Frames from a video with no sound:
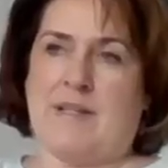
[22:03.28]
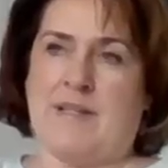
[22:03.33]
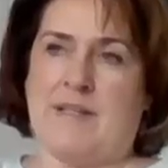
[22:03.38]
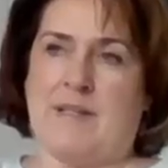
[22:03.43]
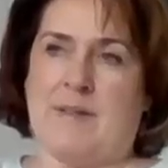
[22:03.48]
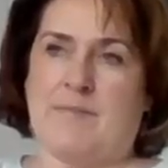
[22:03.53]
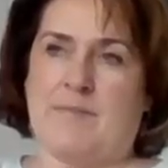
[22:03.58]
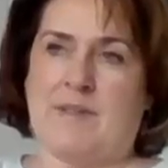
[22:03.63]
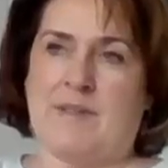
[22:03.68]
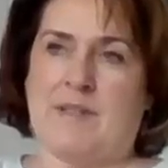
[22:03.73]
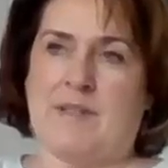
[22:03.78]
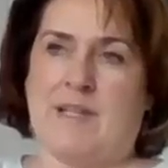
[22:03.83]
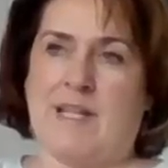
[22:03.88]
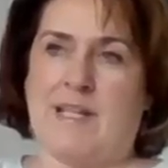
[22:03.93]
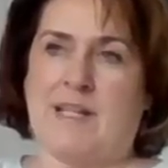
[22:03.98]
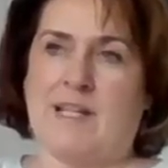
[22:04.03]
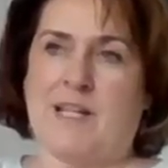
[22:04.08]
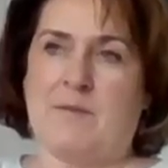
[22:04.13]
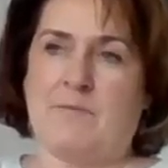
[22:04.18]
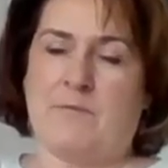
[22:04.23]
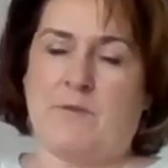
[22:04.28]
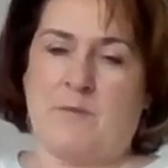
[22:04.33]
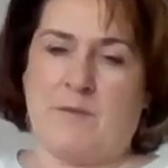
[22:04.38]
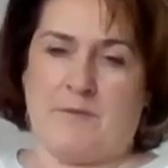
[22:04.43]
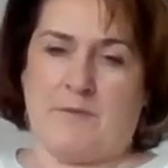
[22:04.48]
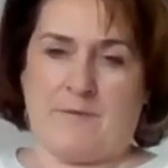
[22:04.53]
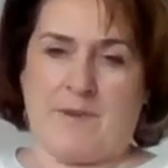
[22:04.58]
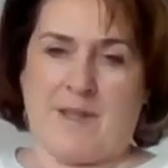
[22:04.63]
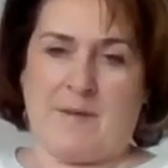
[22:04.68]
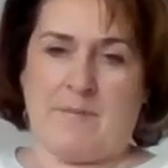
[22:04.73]
I come from
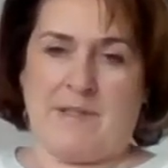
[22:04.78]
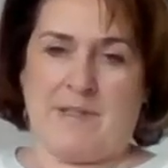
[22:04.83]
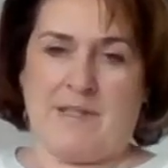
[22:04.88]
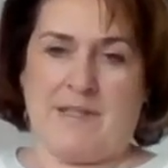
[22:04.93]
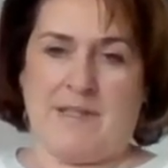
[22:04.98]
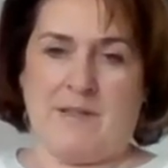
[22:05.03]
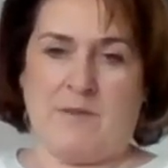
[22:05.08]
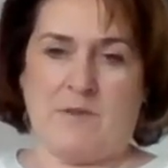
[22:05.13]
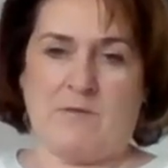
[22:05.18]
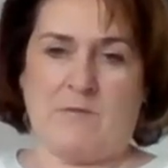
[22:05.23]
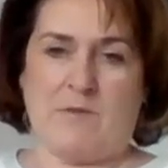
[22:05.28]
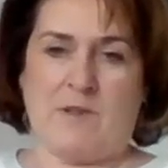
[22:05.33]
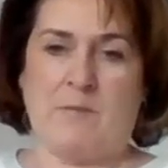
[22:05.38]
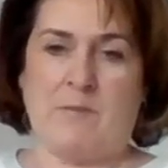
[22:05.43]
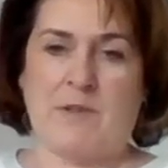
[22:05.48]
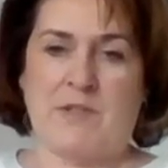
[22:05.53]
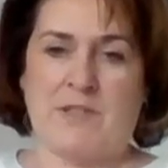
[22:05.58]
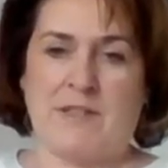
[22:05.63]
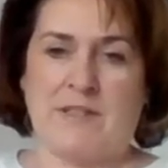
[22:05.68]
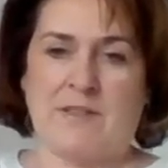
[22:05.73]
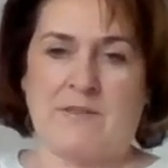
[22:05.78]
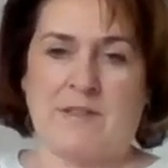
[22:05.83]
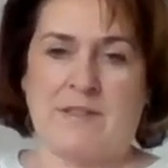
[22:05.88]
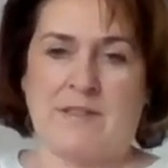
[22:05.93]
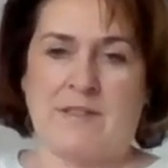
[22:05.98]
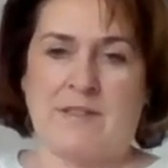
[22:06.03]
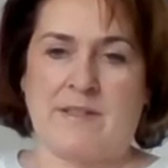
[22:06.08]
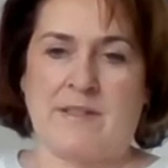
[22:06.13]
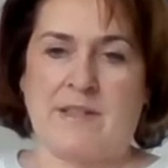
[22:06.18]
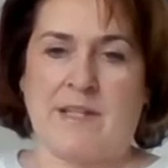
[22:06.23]
a family who's very much
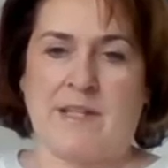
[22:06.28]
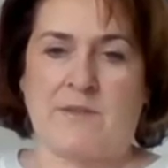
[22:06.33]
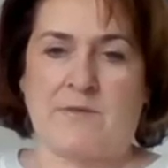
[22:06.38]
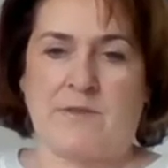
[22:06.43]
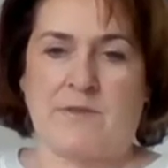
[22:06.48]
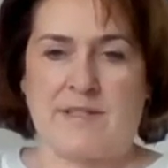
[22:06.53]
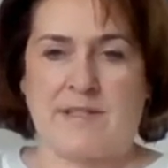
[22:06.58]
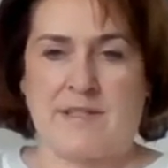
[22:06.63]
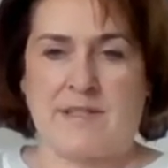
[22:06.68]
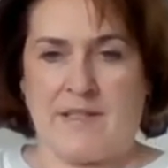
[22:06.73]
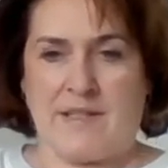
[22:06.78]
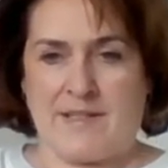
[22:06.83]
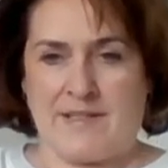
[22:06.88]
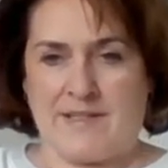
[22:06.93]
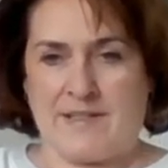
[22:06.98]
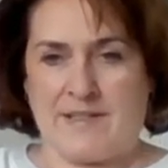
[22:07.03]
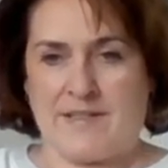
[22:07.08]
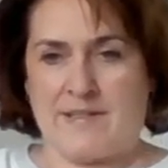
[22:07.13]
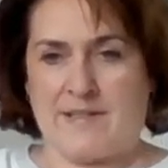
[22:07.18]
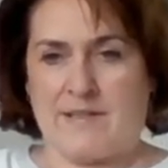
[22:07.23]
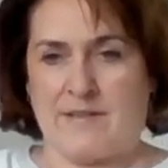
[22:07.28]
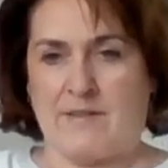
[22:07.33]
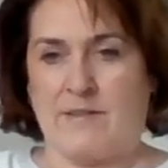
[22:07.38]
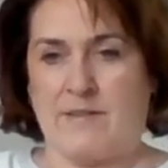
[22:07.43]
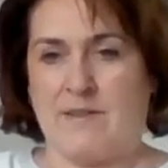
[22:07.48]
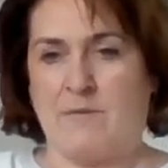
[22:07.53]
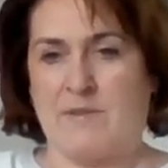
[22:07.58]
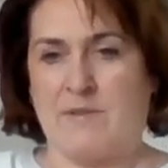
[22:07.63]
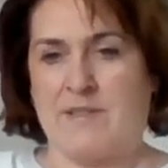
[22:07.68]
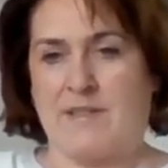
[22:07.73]
interested in natural sciences. So
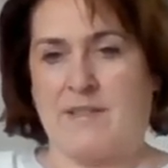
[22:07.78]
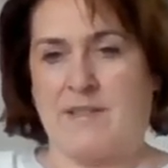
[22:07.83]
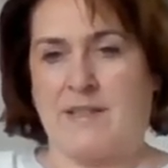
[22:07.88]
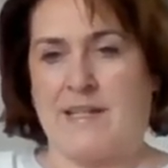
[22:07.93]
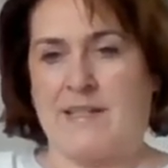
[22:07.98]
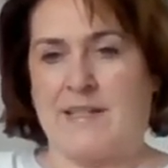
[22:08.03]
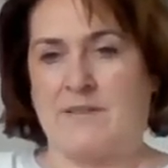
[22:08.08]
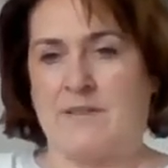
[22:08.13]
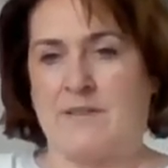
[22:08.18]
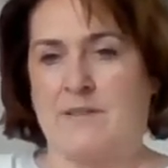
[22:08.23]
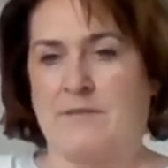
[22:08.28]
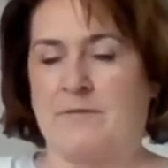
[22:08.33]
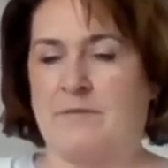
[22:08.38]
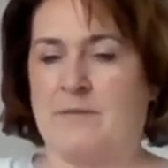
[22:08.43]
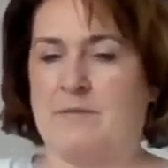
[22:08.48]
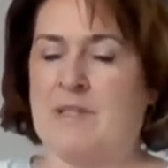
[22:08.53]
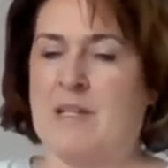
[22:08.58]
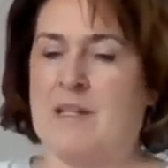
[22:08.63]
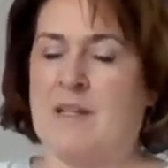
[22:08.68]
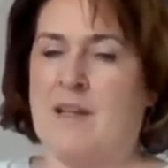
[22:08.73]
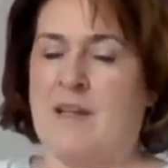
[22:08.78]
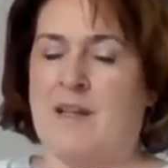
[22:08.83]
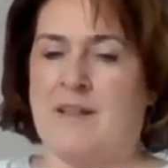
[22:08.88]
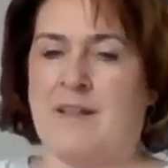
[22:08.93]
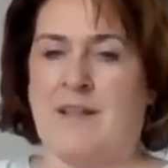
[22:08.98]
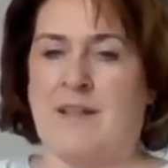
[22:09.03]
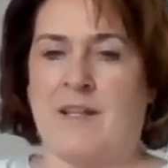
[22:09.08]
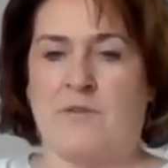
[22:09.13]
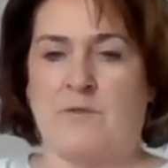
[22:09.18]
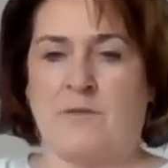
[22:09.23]
it was a kind of
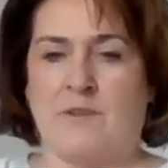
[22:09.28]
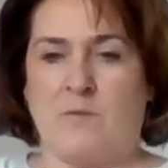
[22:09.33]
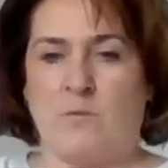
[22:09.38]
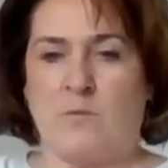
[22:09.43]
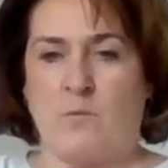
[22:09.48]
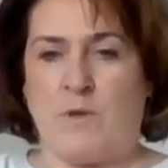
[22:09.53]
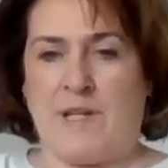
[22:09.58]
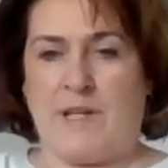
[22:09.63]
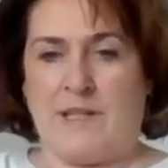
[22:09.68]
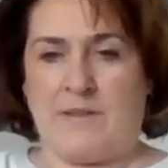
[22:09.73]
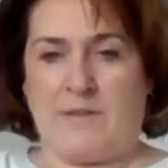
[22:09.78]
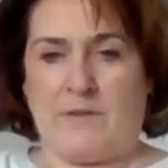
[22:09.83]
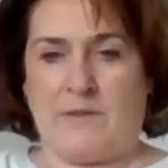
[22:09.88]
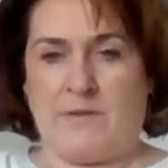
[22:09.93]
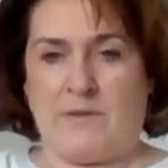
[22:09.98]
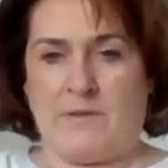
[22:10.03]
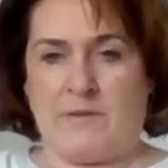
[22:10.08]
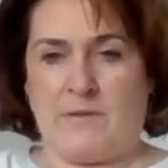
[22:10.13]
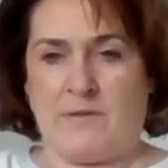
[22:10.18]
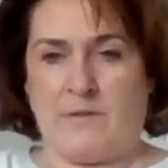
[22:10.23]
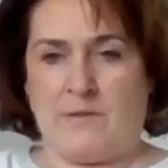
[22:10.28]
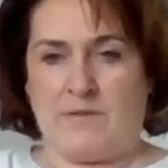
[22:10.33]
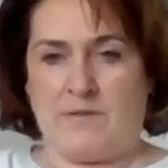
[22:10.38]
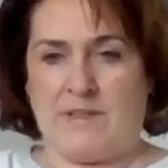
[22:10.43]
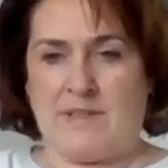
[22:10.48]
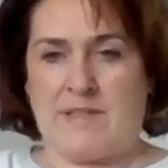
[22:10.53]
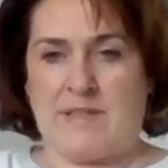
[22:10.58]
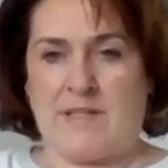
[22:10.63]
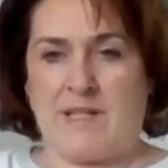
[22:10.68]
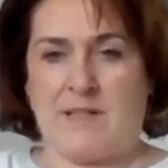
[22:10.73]
natural way to
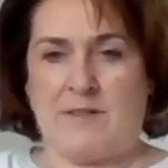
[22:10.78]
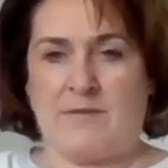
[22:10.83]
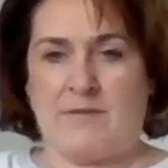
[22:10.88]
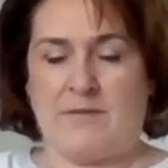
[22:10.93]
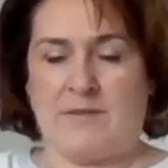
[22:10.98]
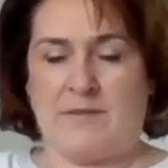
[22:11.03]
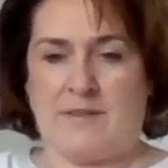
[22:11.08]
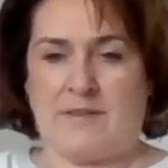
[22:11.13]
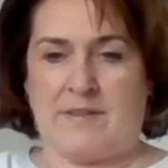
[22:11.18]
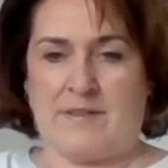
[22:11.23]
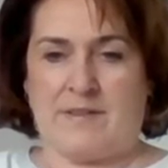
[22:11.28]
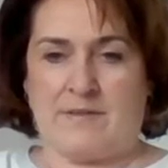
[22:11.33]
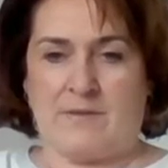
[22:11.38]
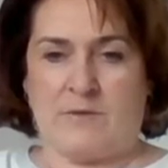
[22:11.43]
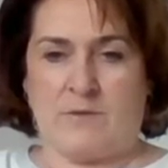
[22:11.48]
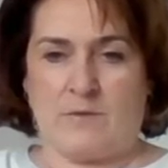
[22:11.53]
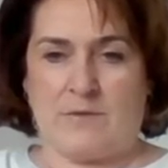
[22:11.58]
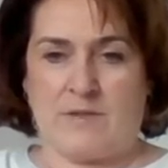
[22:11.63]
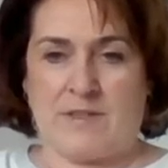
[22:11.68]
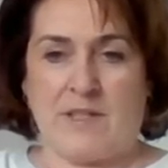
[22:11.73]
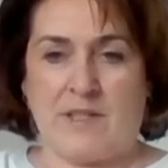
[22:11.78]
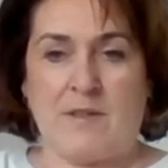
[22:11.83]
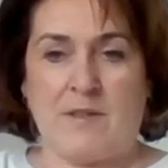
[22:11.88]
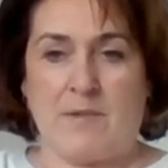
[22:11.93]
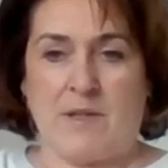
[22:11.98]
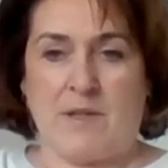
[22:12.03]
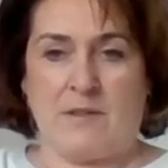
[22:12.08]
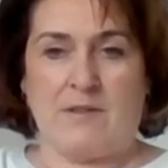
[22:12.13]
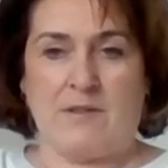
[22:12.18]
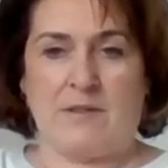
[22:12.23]
decide to study
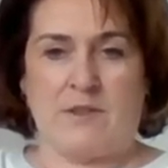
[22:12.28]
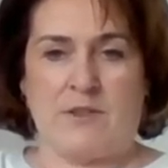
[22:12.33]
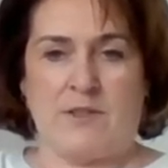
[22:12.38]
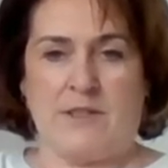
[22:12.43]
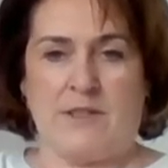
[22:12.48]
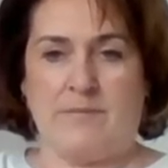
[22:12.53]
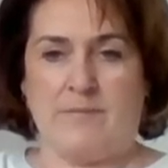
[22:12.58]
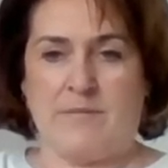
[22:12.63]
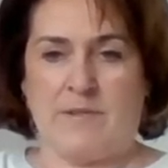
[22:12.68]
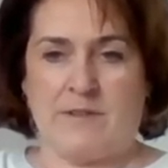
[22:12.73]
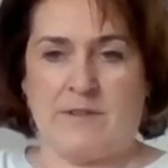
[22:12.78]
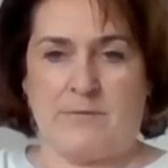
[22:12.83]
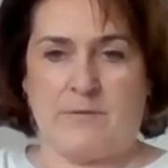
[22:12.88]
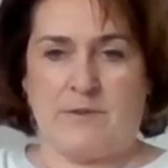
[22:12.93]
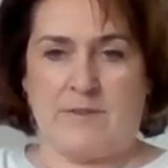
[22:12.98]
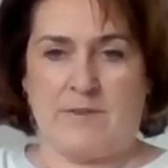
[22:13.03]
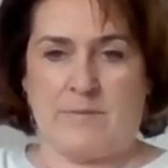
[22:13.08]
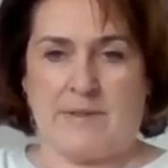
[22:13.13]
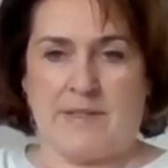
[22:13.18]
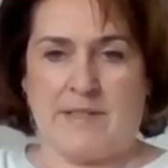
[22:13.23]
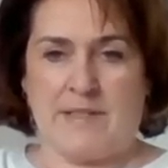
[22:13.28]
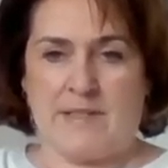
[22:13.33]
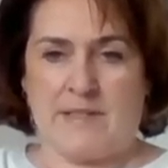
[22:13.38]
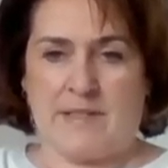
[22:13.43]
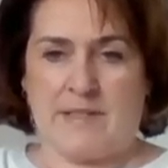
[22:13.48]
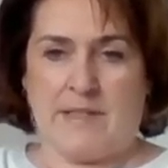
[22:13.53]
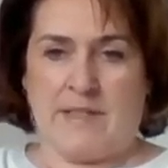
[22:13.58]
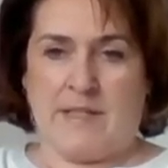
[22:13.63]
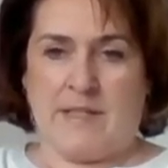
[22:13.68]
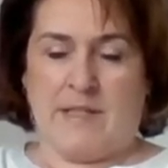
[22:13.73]
biology in the first
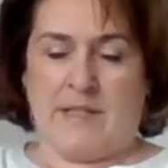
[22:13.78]
place.